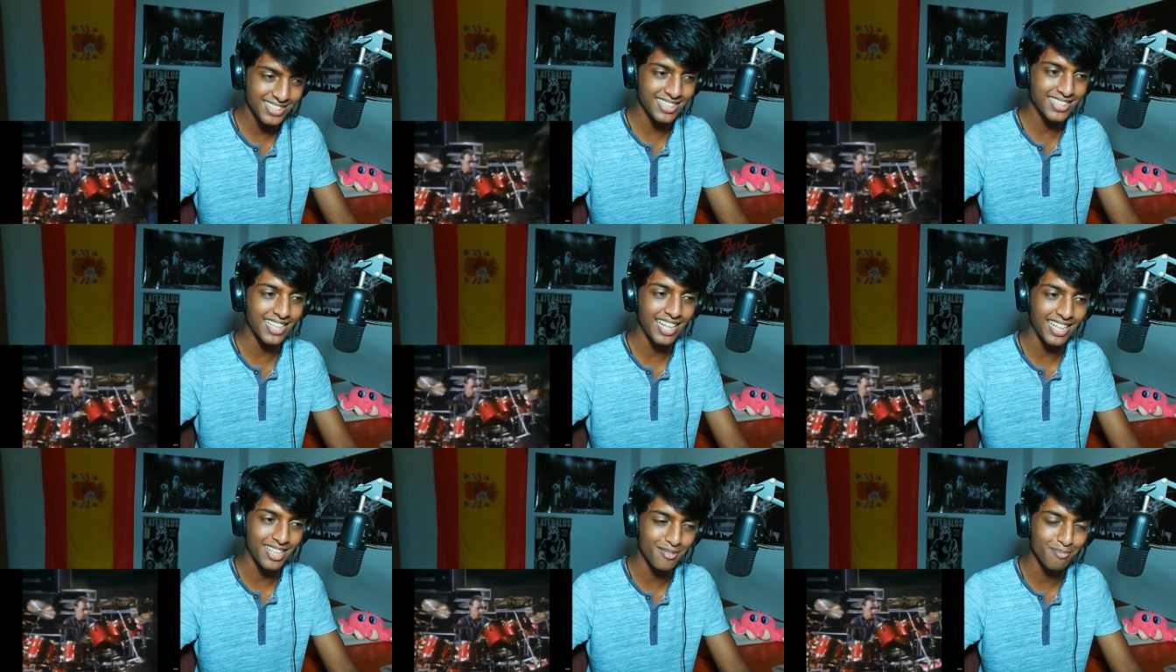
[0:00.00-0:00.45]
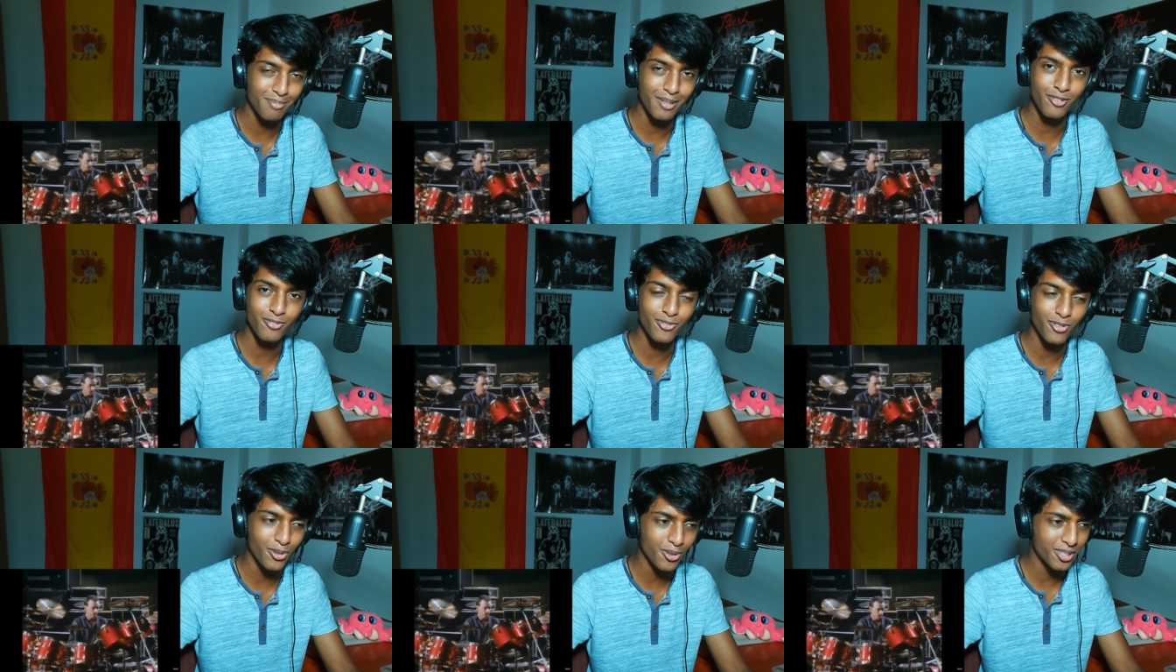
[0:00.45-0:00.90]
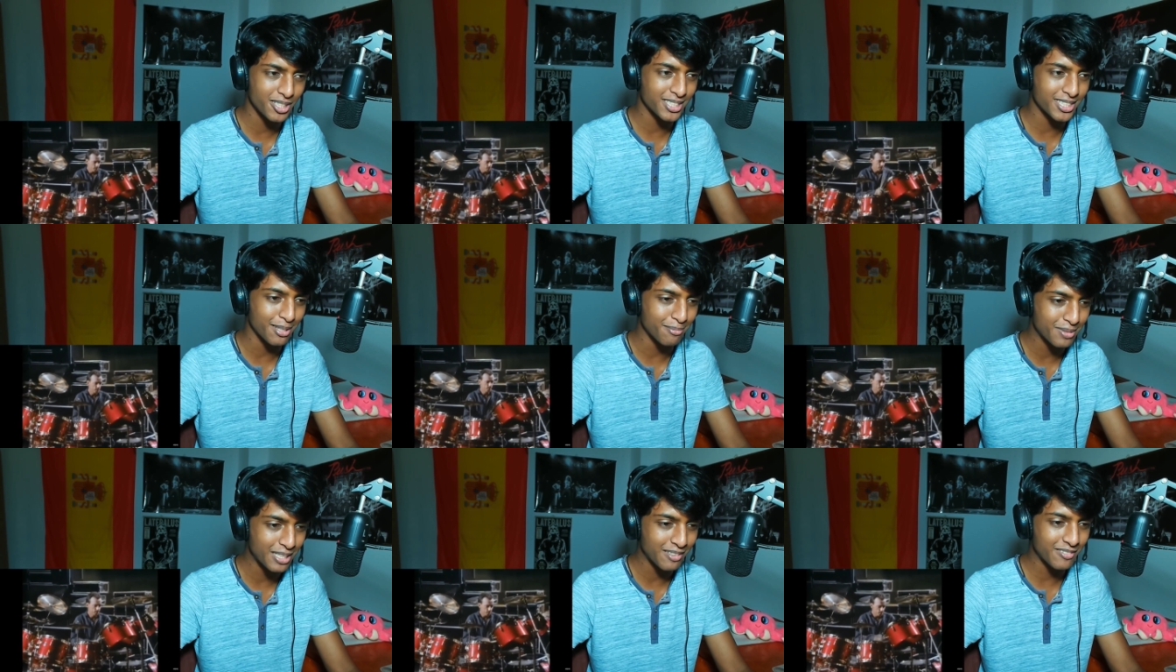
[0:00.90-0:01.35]
like before
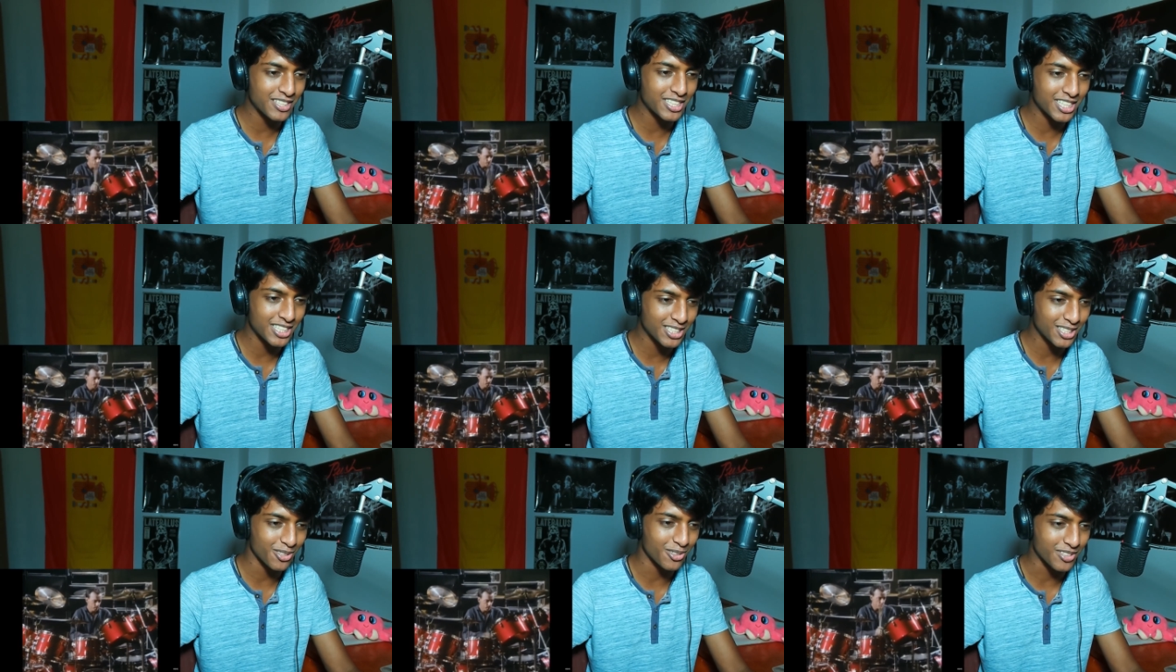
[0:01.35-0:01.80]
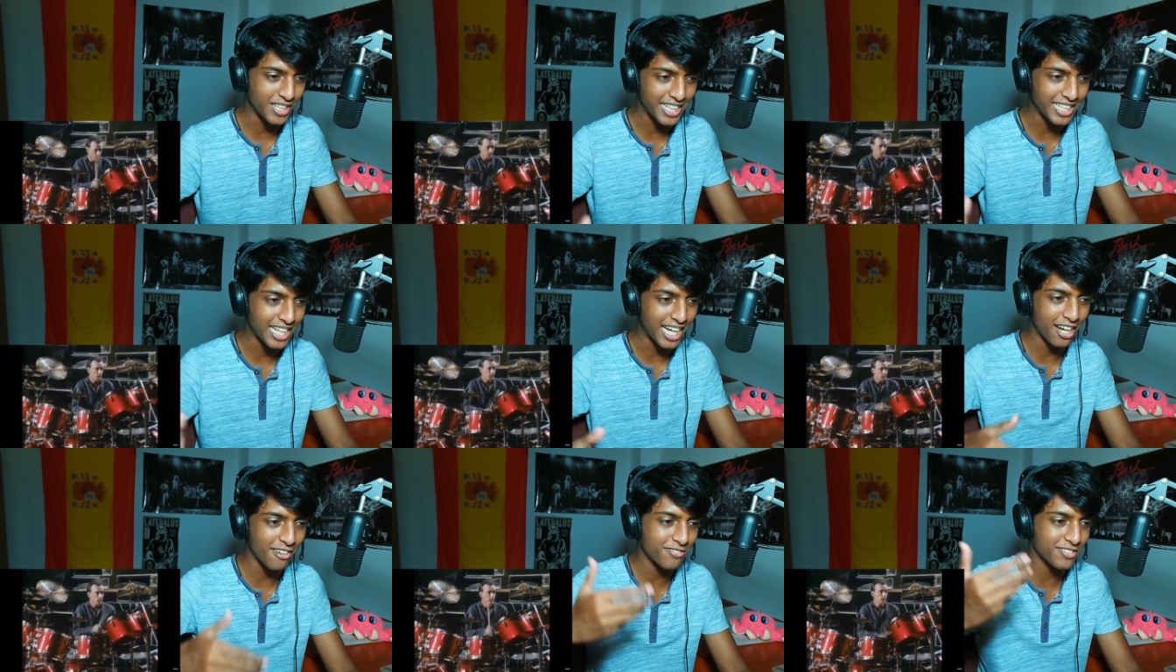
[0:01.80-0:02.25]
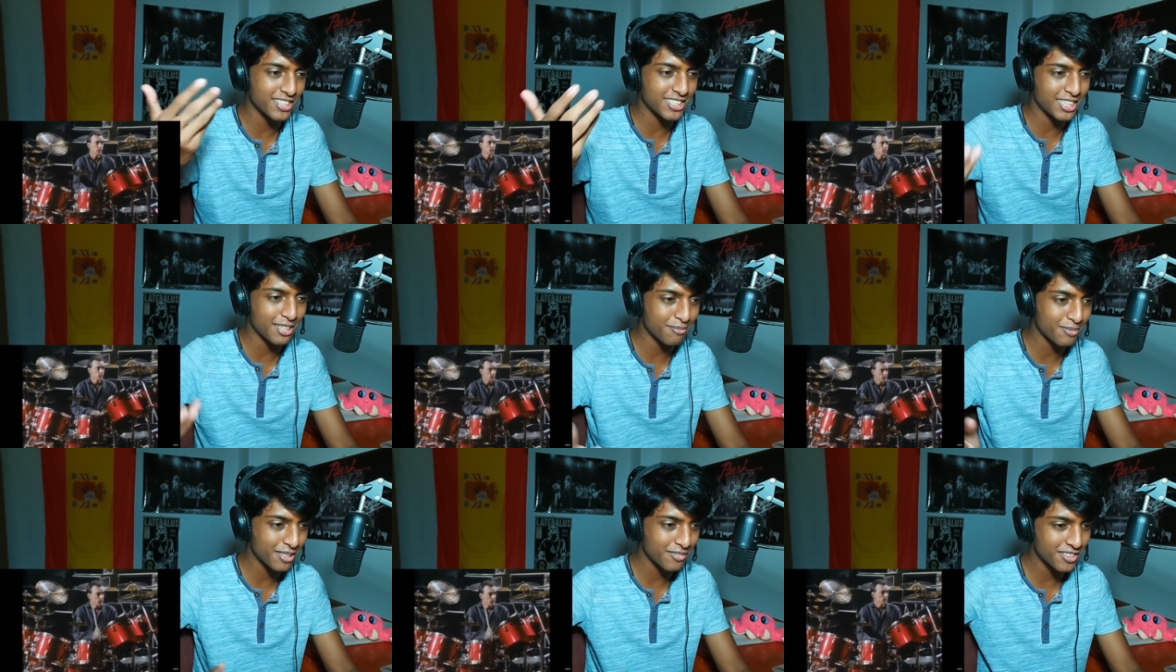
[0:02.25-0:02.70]
subdivisions or right after
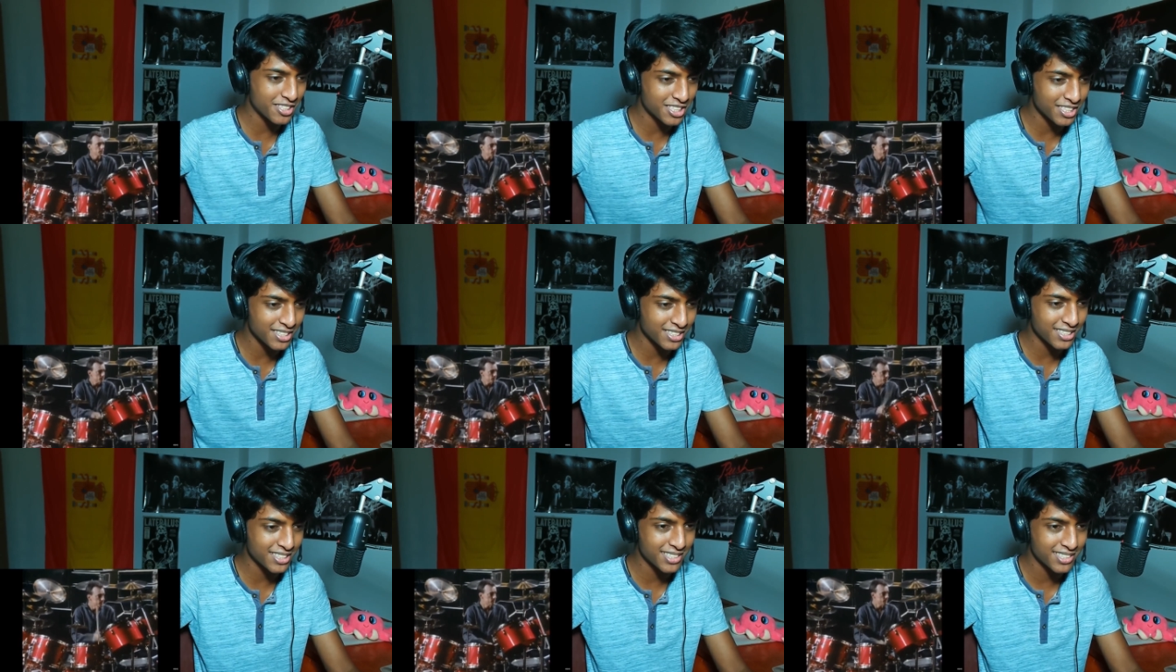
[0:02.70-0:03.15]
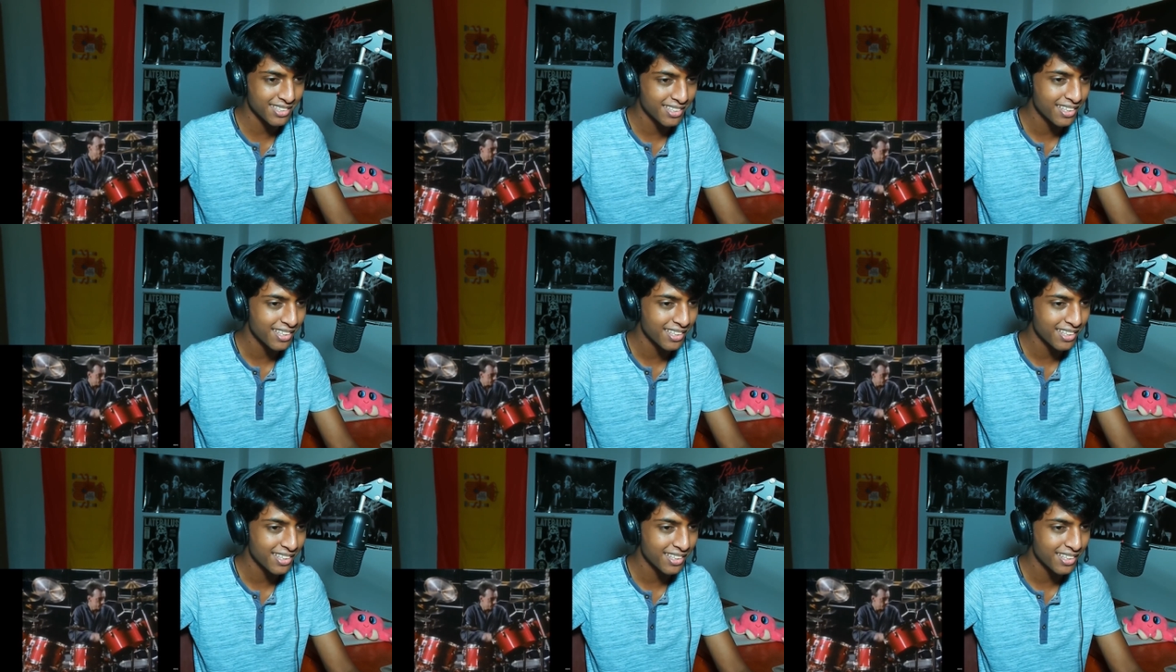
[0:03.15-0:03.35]
subdivisions?